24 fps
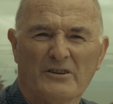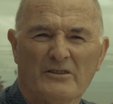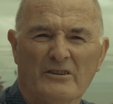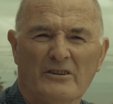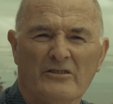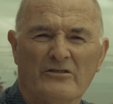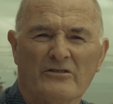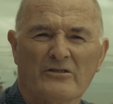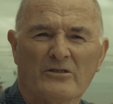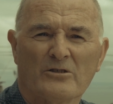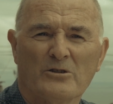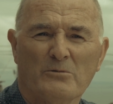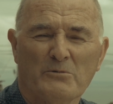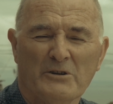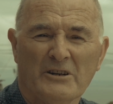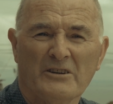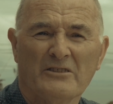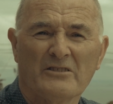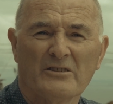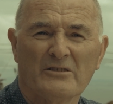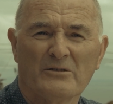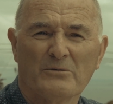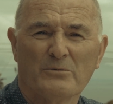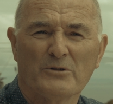is to come
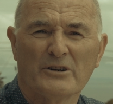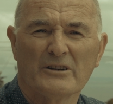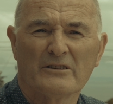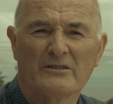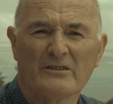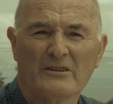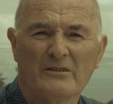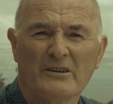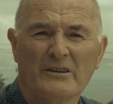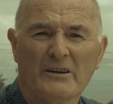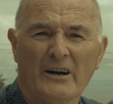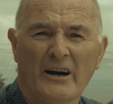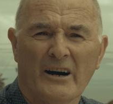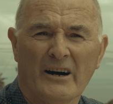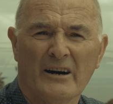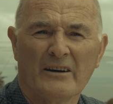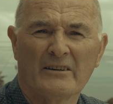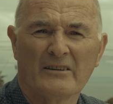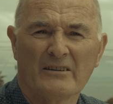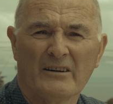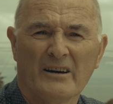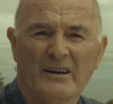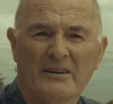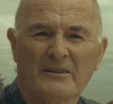into where they
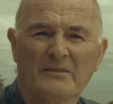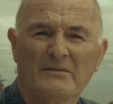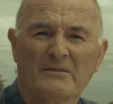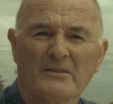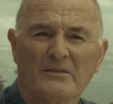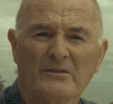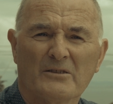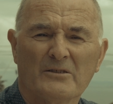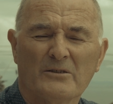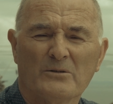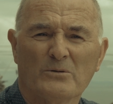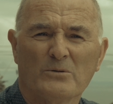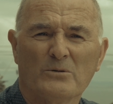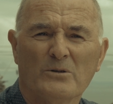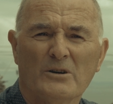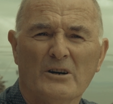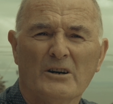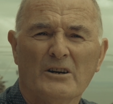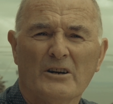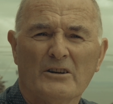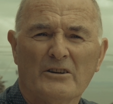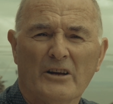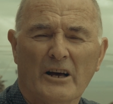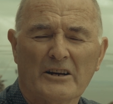are and
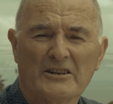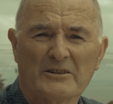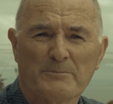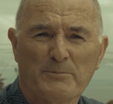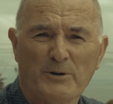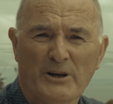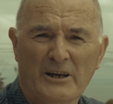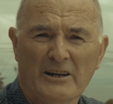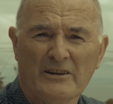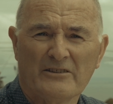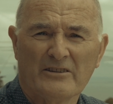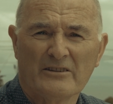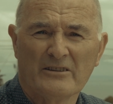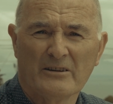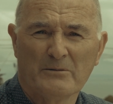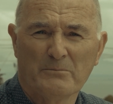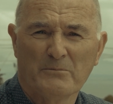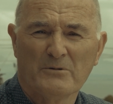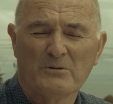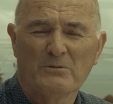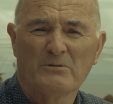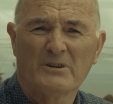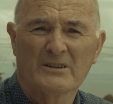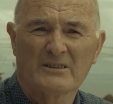explain to
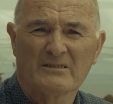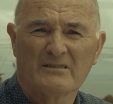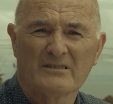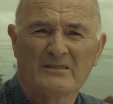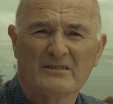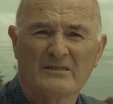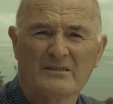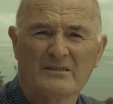them what